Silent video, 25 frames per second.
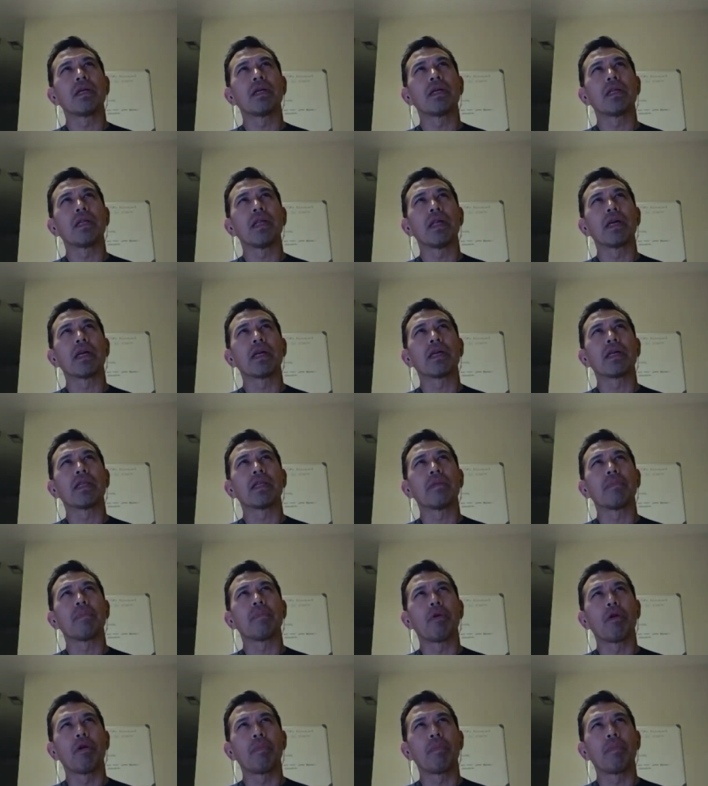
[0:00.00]
like the
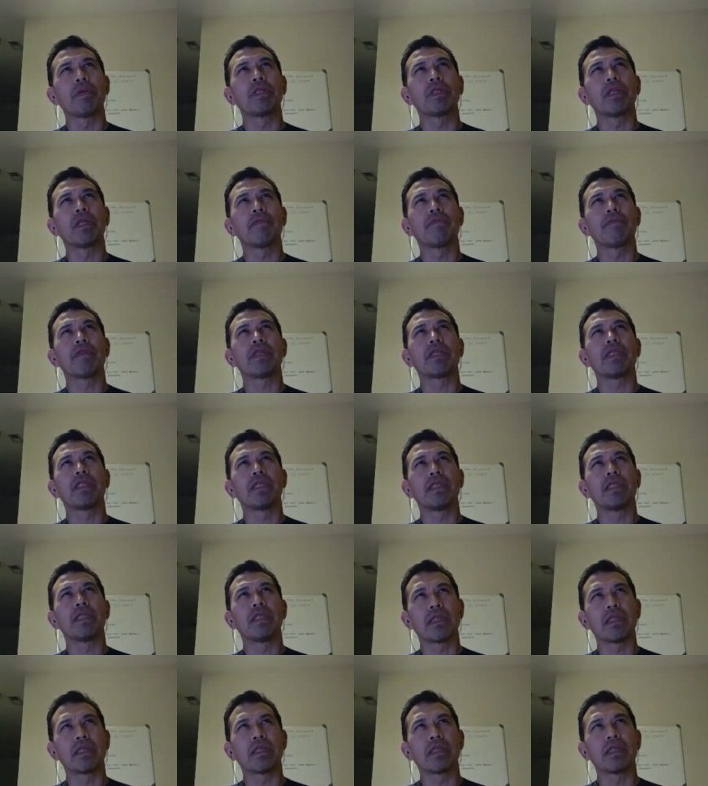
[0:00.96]
purpose of
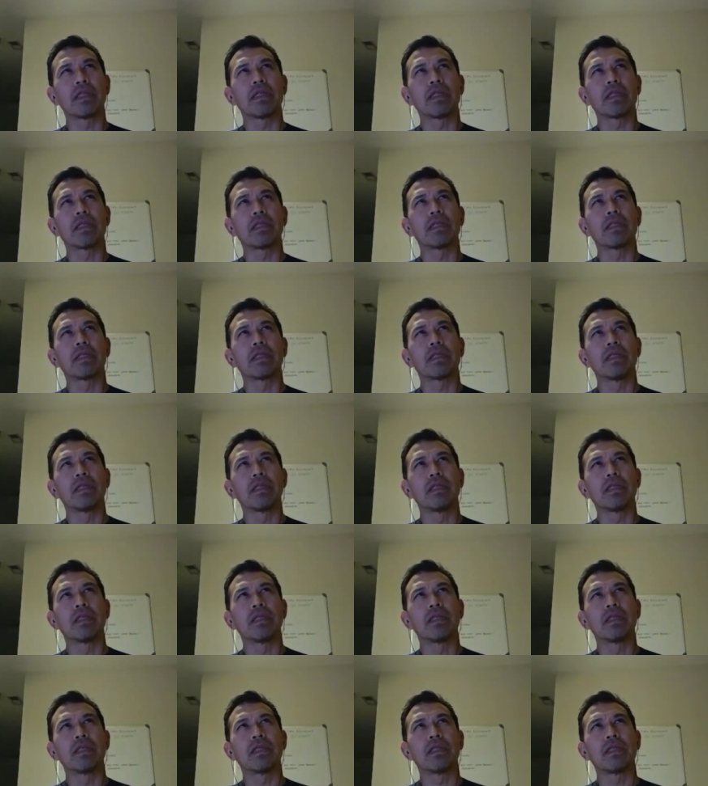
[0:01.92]
existence,
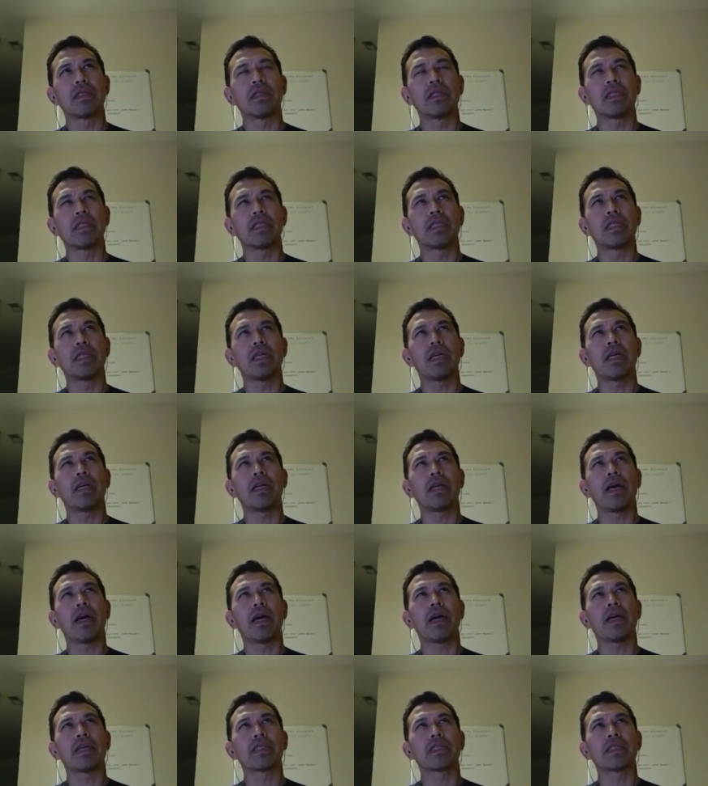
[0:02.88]
instead
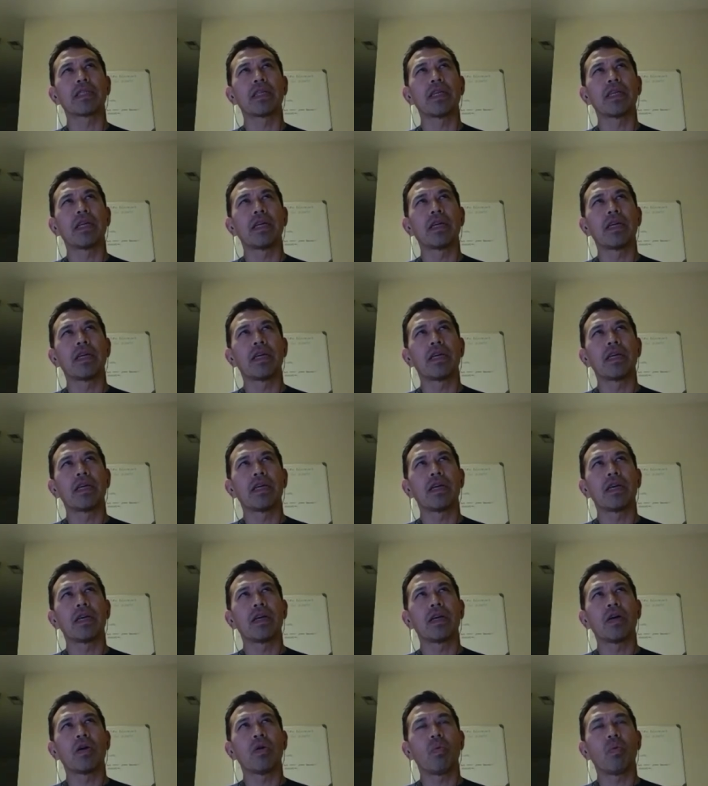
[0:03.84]
ask,
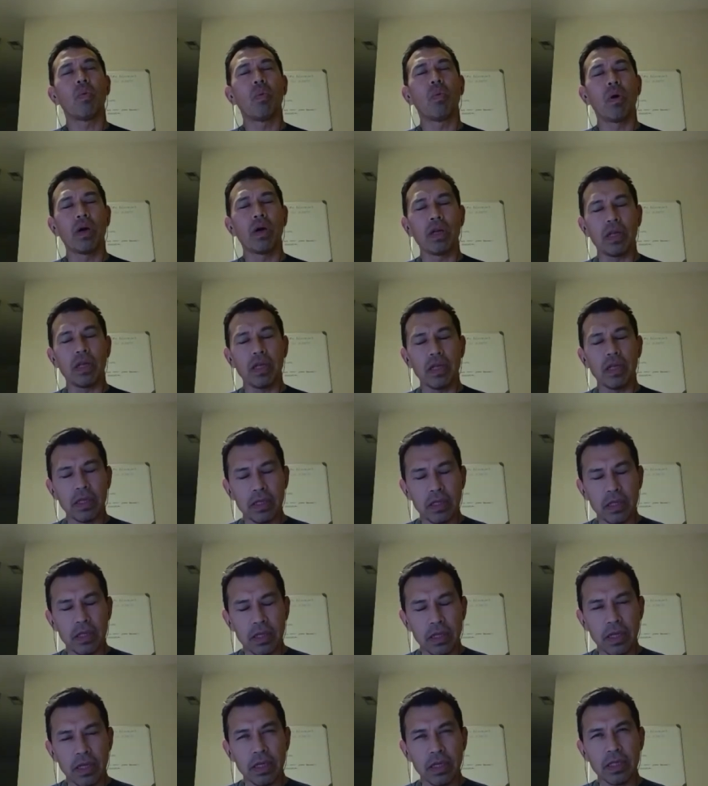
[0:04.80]
what
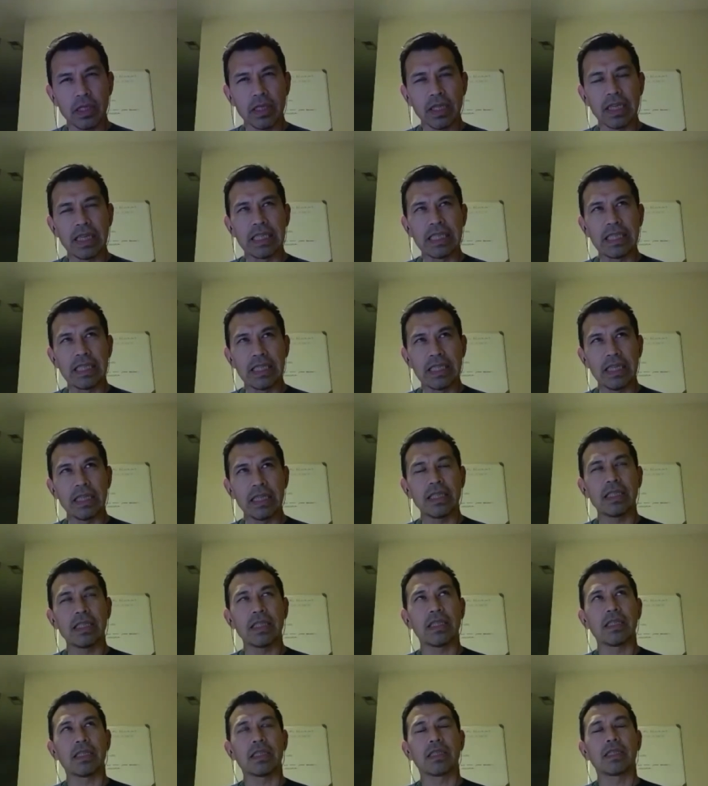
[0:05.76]
does
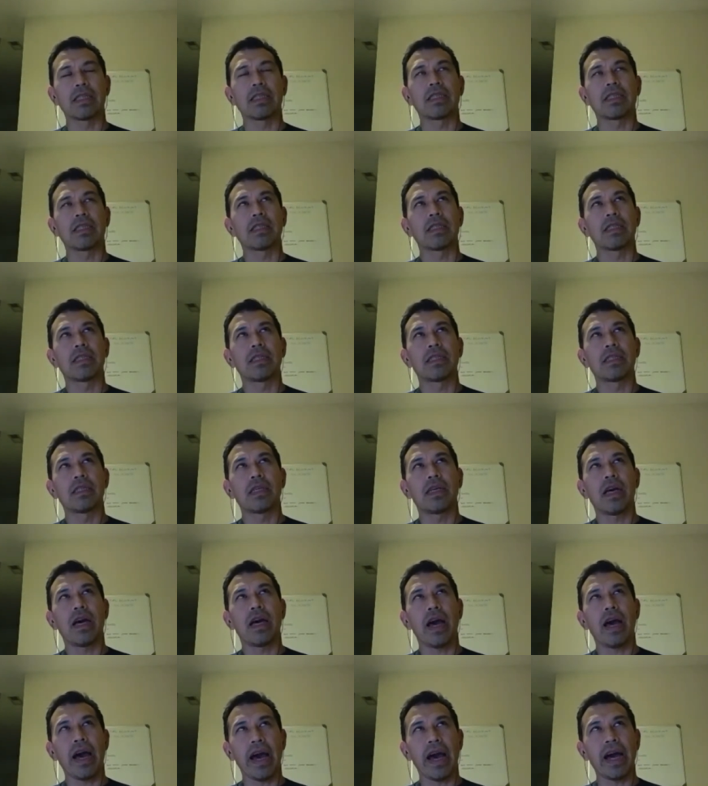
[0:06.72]
existence
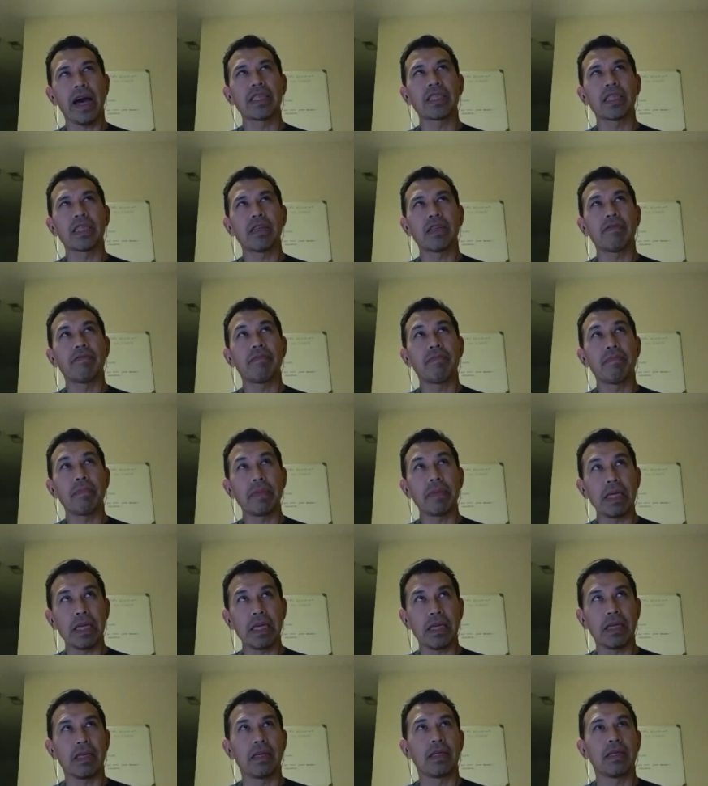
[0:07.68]
ask of
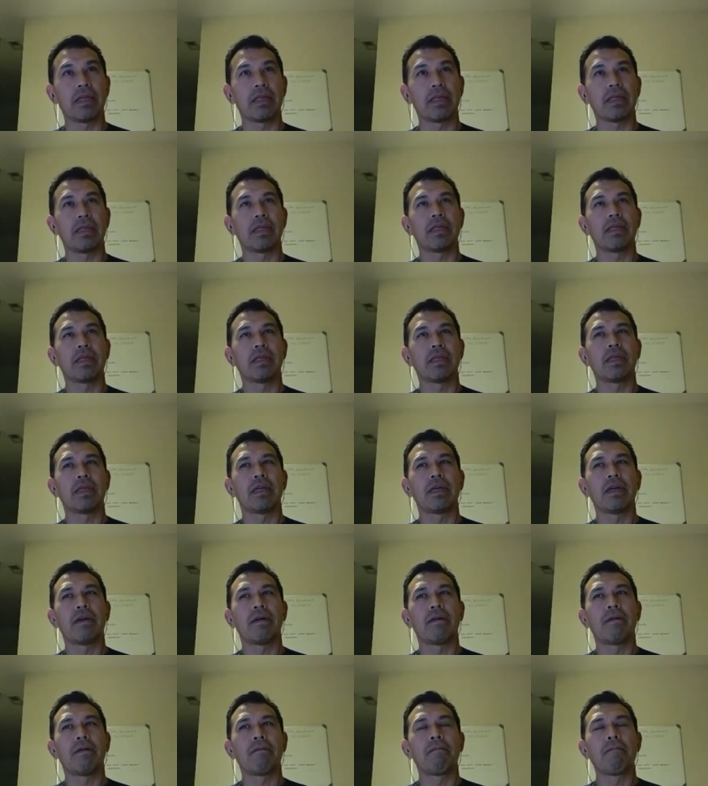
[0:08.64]
me?
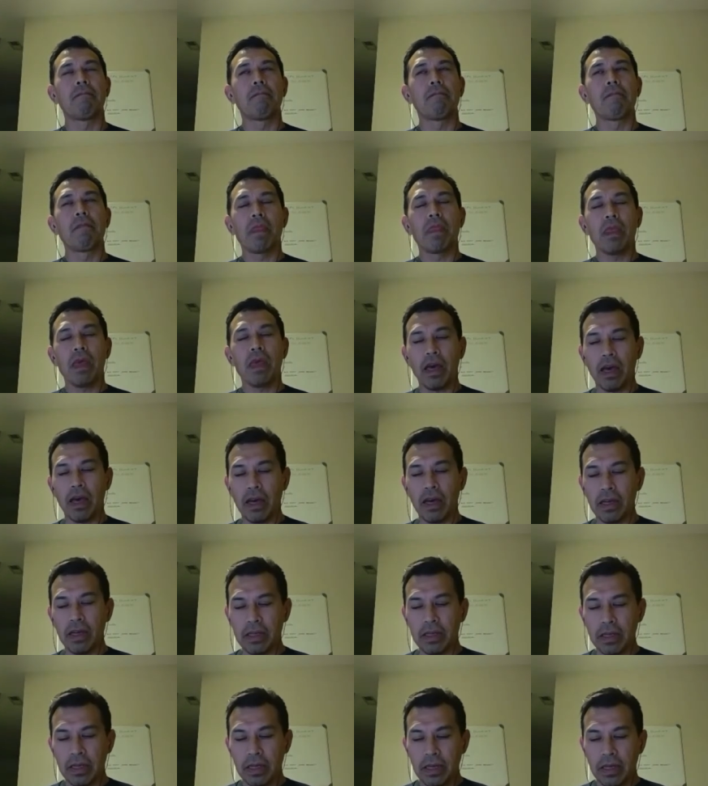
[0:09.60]

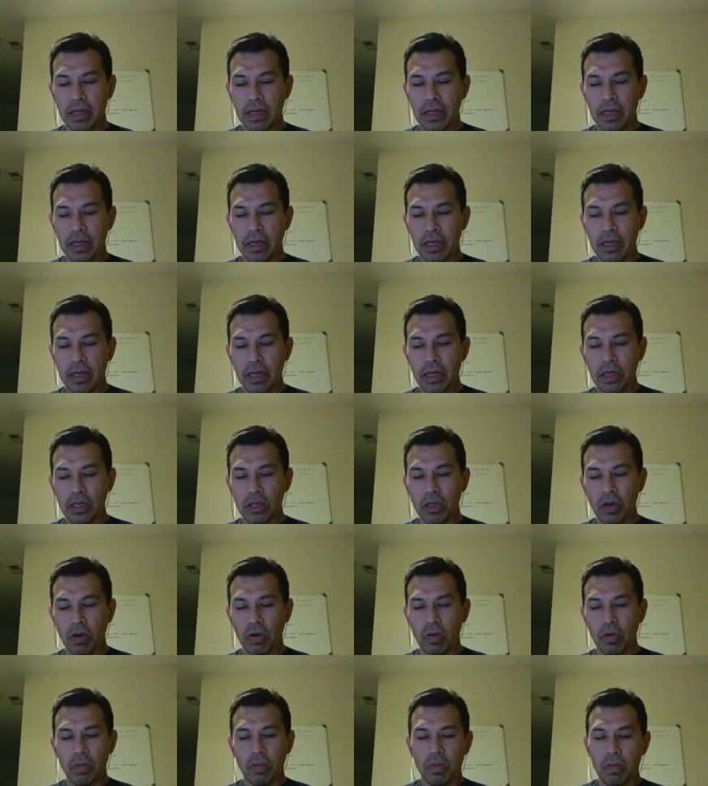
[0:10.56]
And
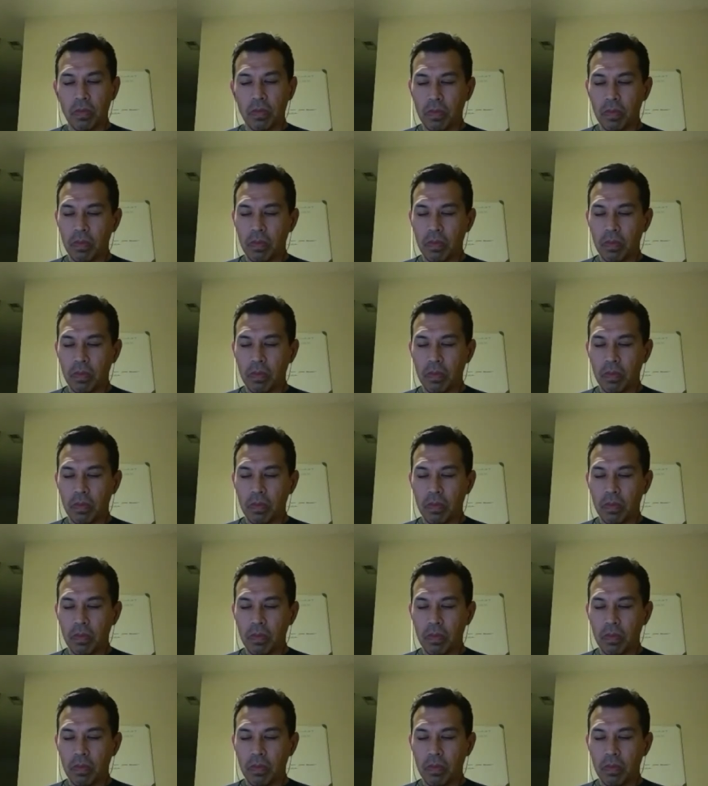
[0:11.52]
so